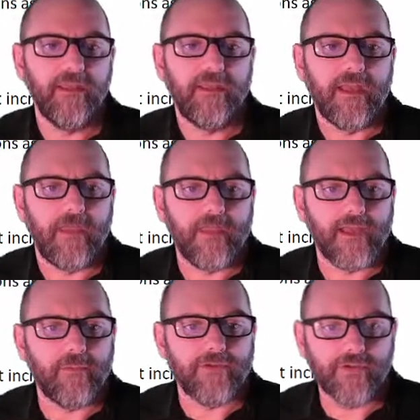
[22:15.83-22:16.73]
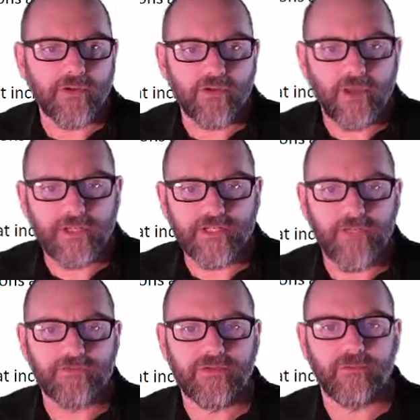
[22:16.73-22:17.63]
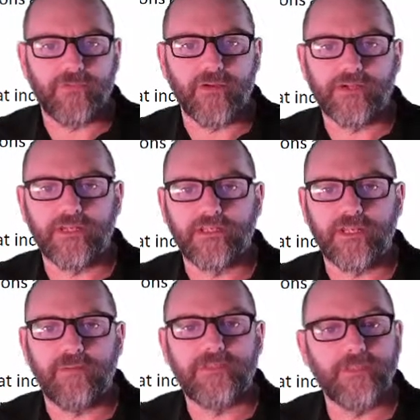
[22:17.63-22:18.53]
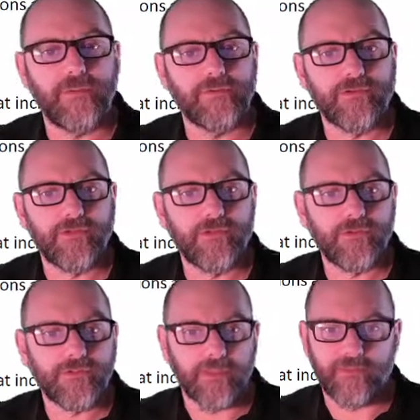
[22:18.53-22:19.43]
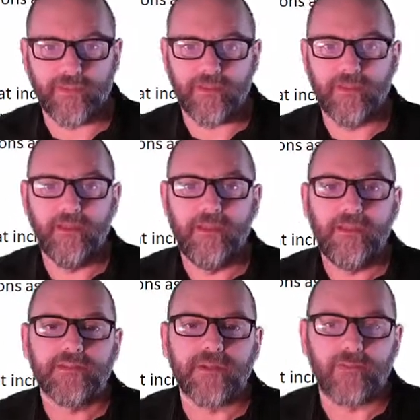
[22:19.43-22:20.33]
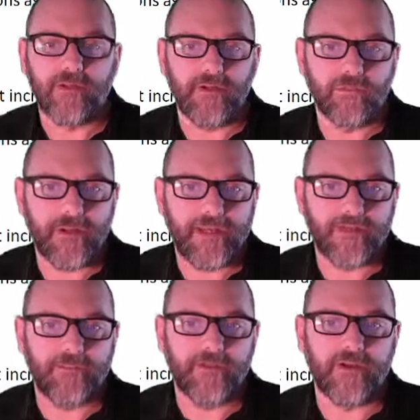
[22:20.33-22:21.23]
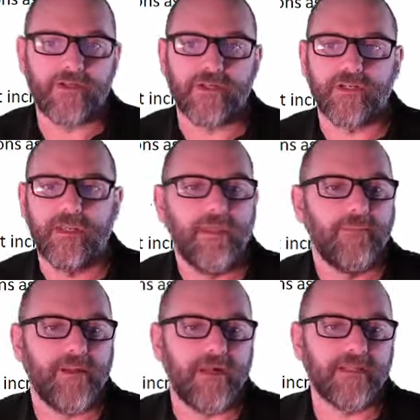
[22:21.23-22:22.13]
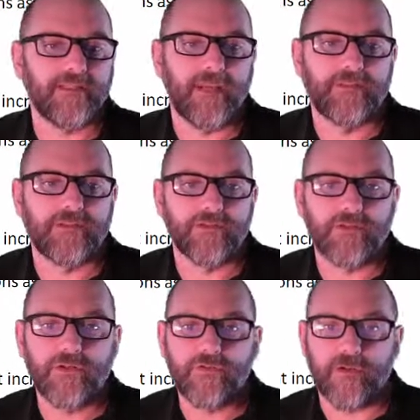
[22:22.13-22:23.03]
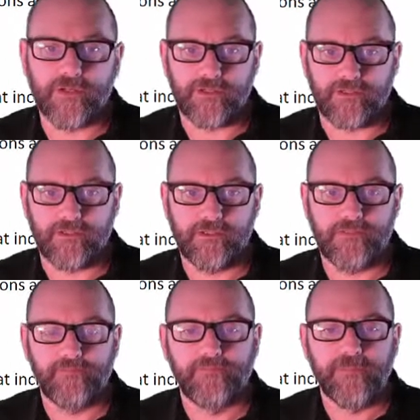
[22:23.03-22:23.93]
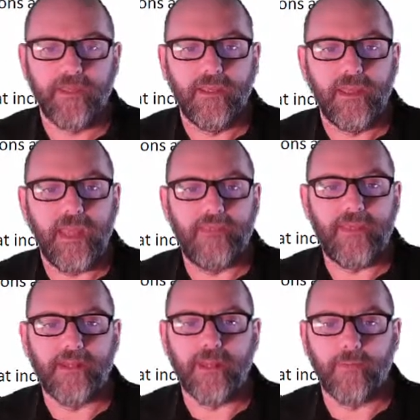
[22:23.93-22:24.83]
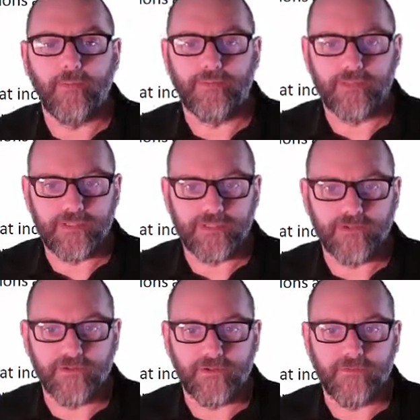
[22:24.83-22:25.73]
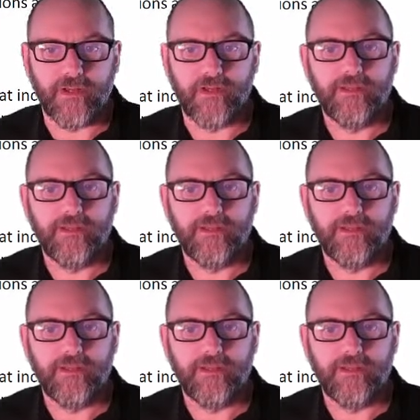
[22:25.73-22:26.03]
And then I want you to create a JavaScript function. It's going to be similar to do something. It's going to be called random function, but it accepts 2 functions and then a number between 0 and 1.